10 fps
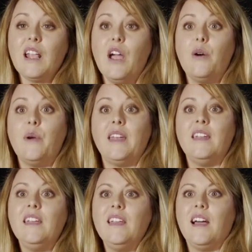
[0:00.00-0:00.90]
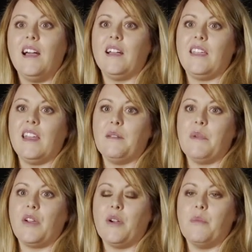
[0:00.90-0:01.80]
Oh, and getting
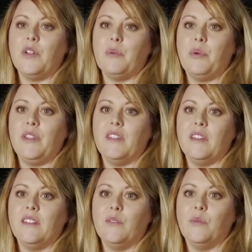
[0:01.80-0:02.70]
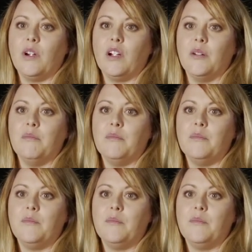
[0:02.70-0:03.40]
my grandma to put the worm